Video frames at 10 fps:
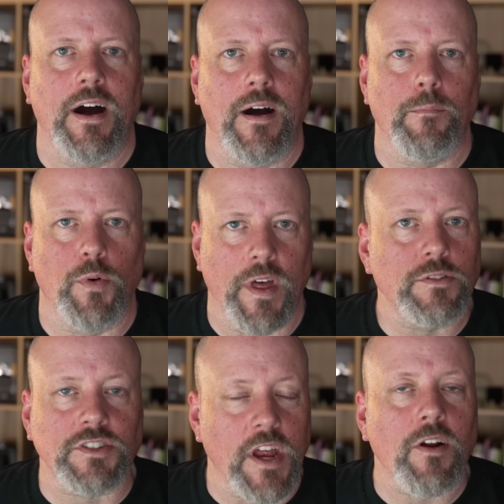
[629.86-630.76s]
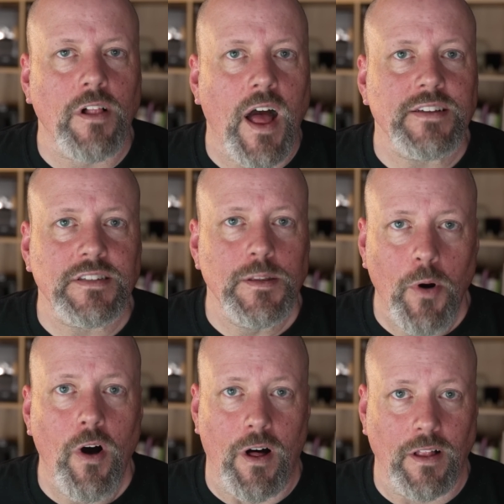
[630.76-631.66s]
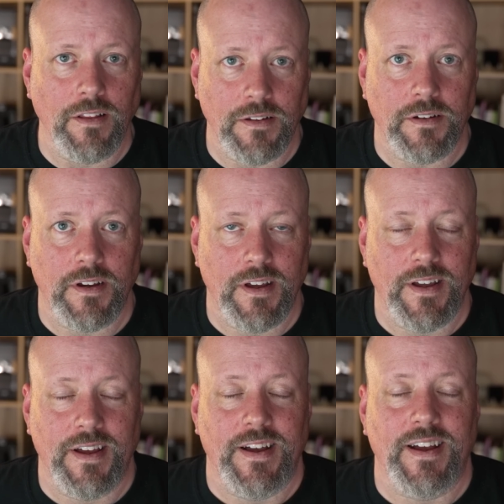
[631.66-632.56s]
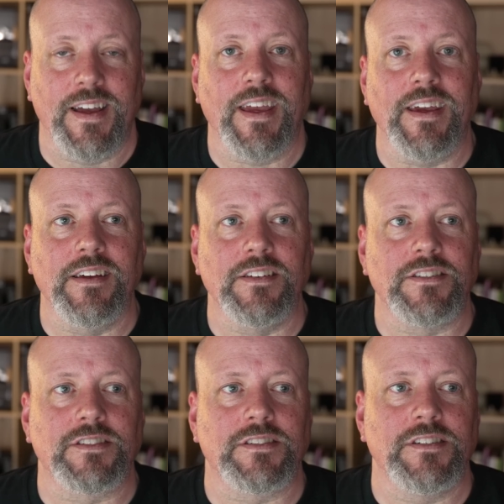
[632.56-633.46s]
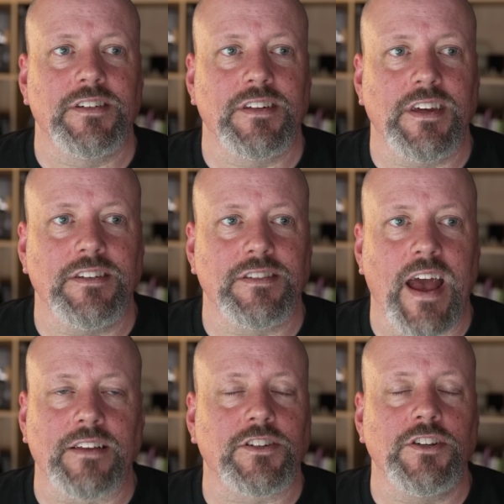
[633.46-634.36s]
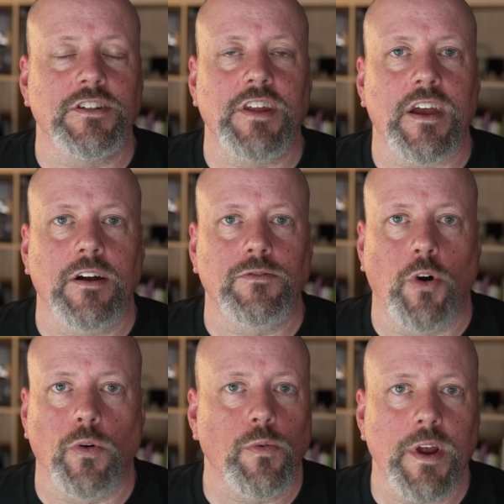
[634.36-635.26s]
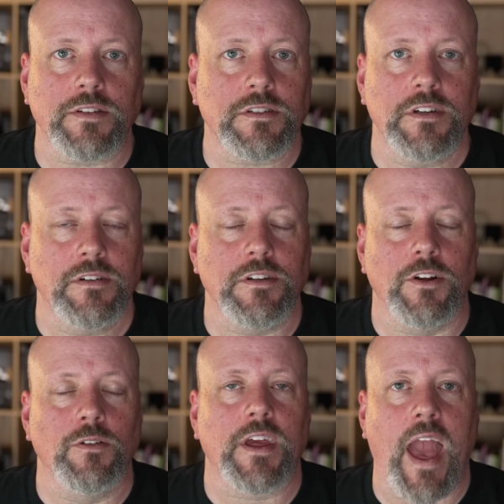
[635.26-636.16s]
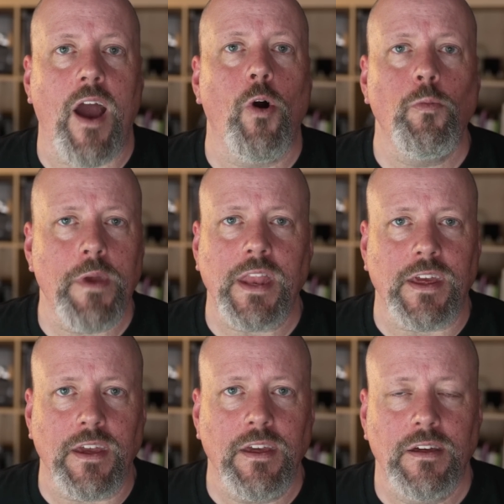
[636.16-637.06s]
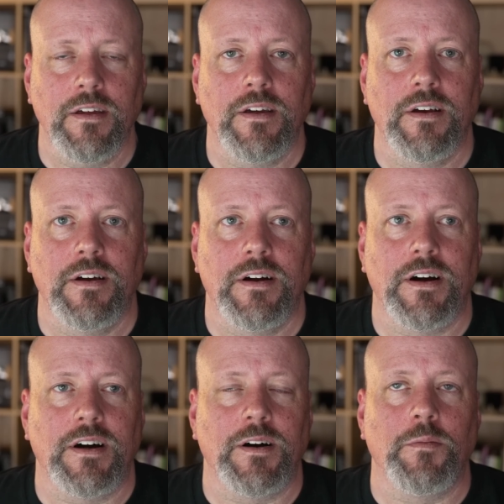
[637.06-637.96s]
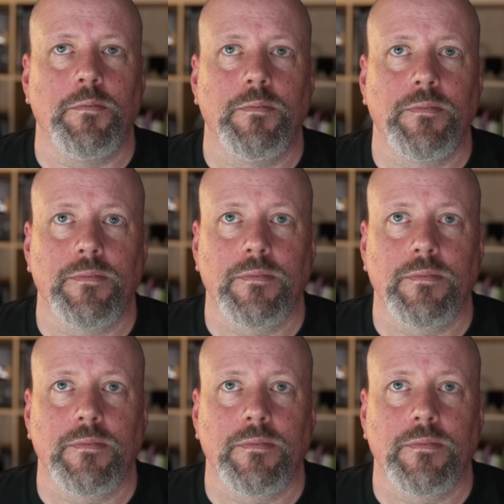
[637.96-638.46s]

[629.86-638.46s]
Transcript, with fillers: um, without sterilizing them all is is asking you to take a total risk. You know, like how many um,